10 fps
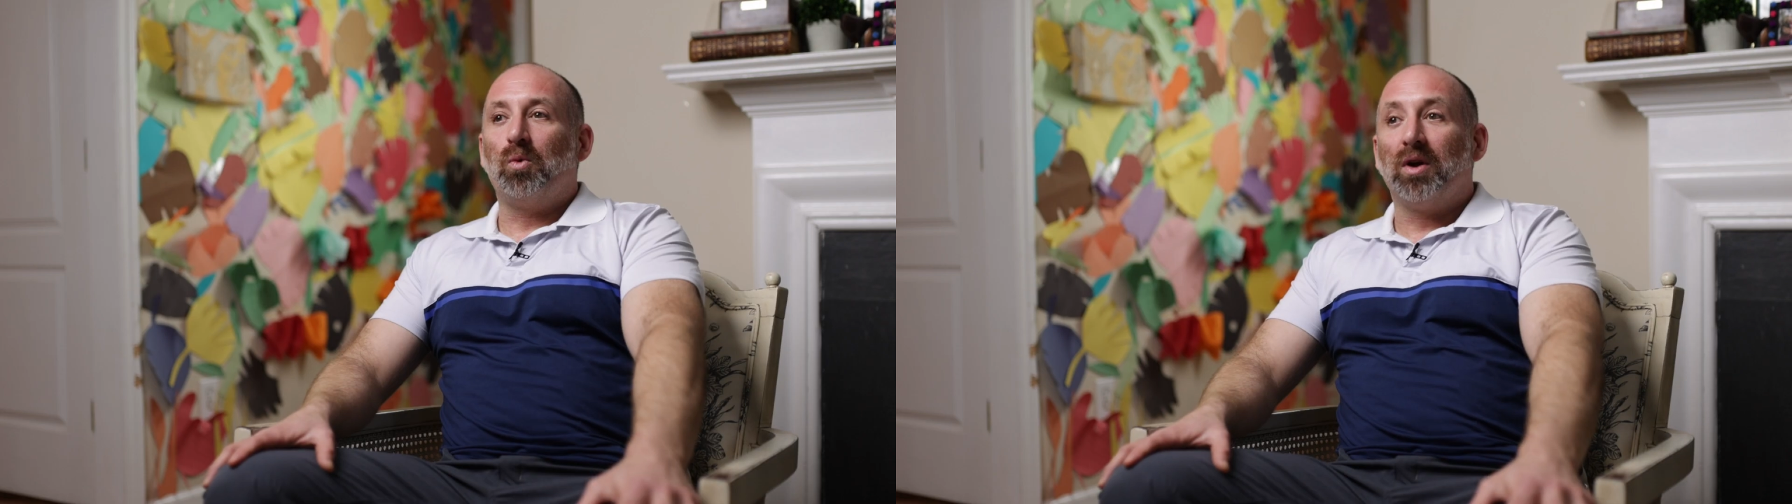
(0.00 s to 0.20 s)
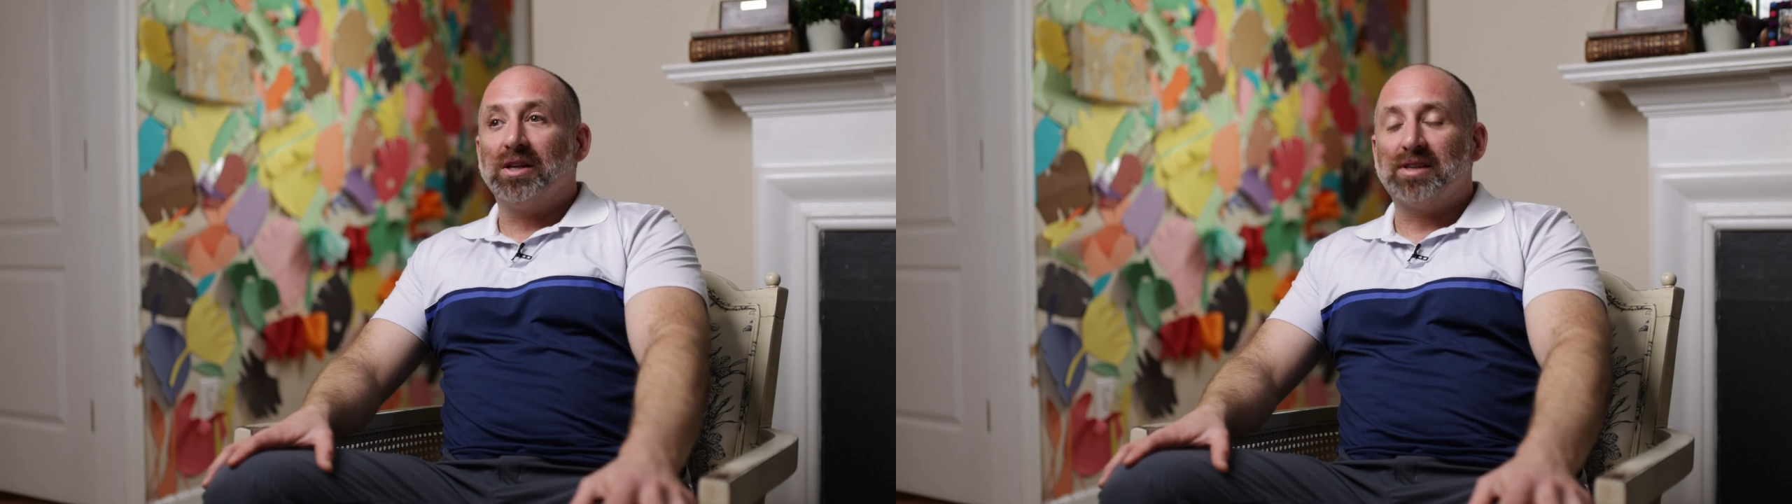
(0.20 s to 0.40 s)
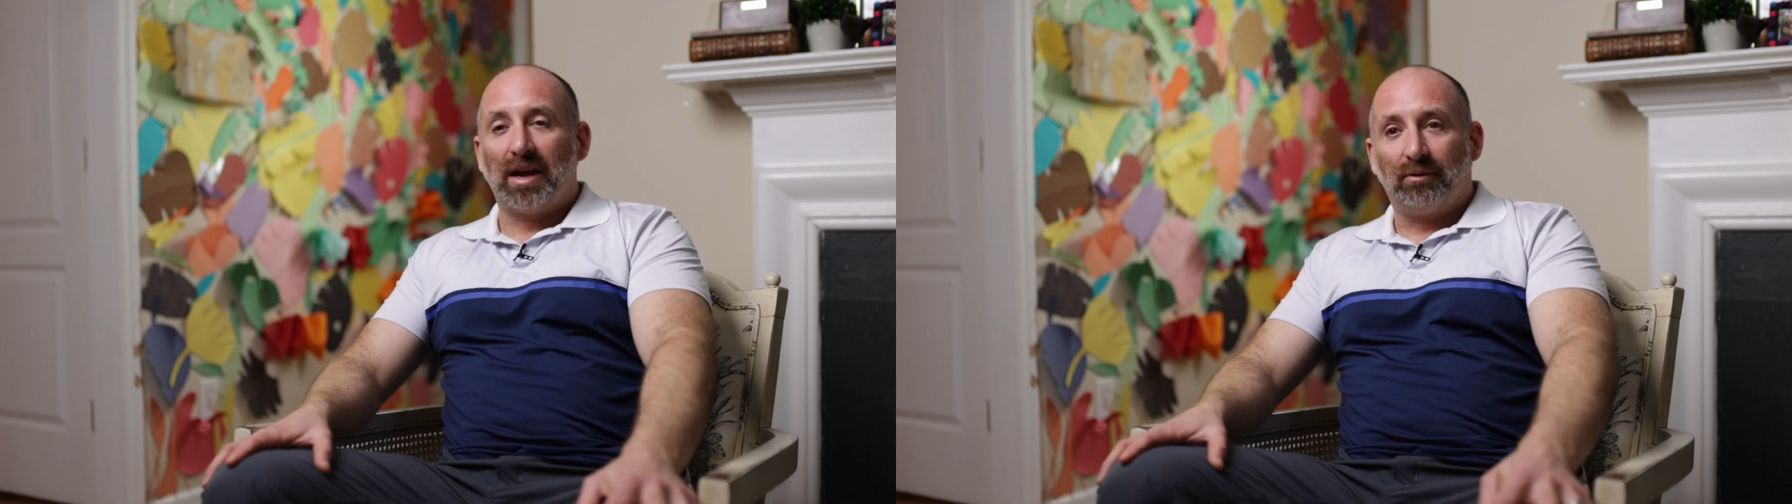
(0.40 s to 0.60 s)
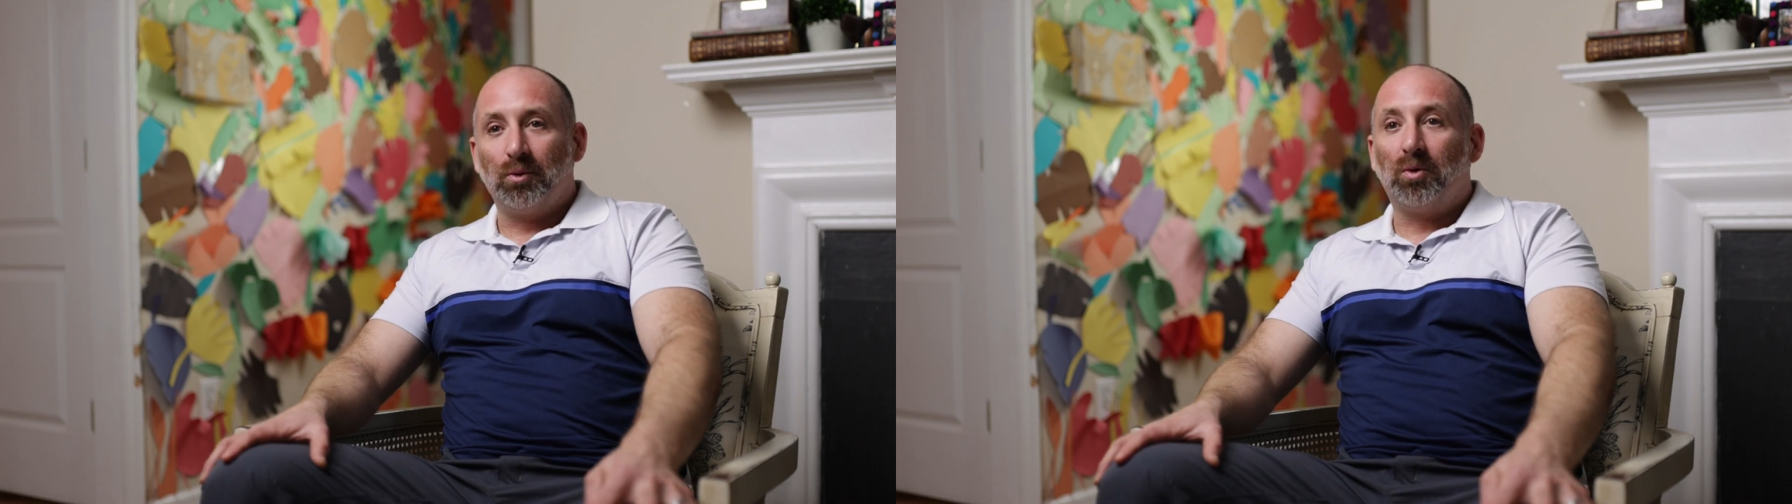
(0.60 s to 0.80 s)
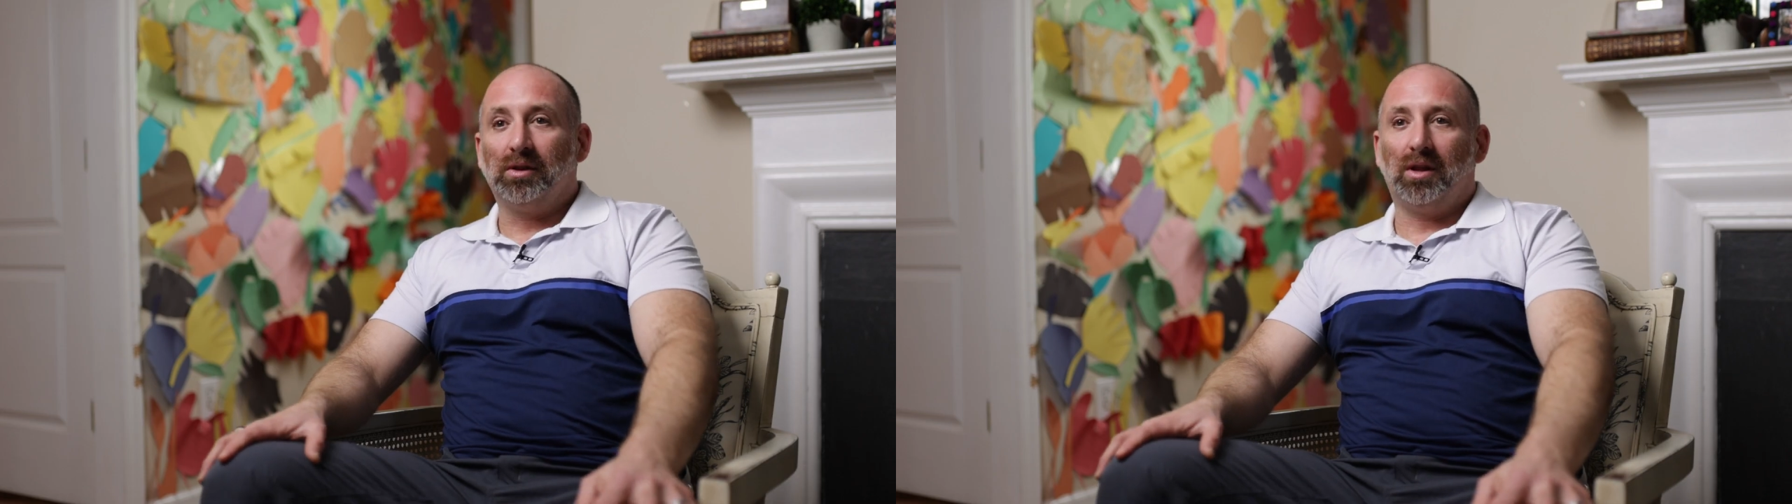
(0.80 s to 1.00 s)
what does
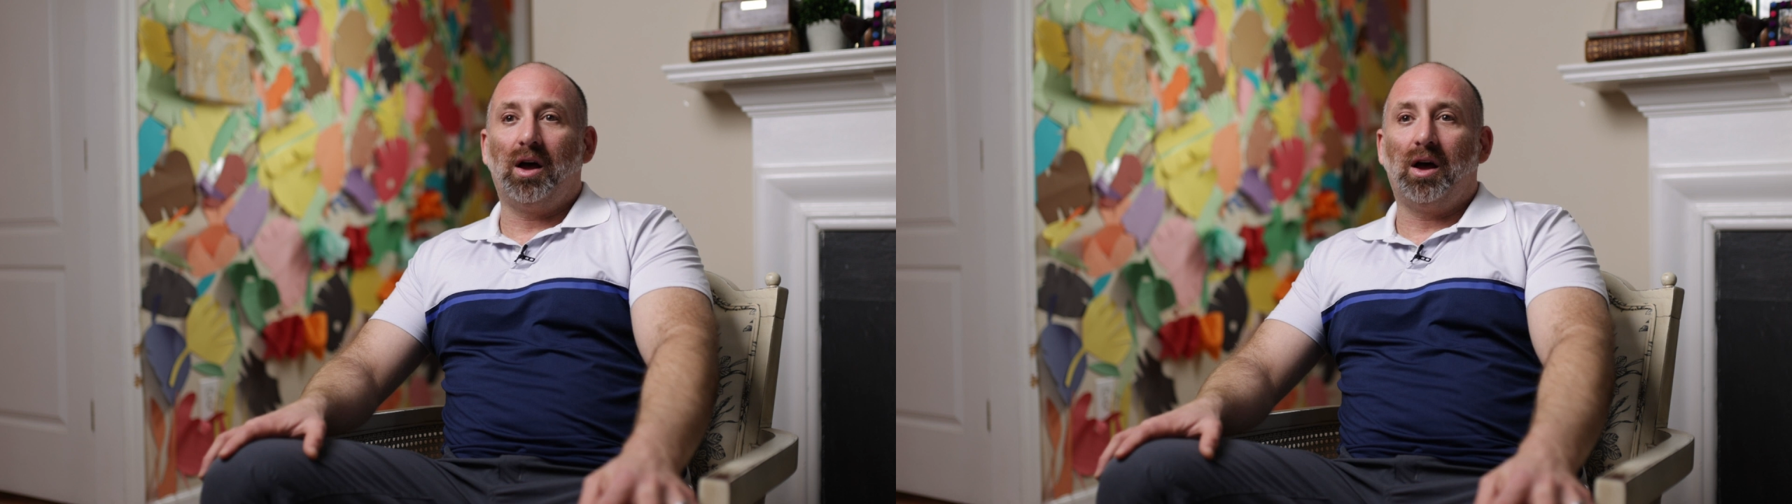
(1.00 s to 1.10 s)
everyone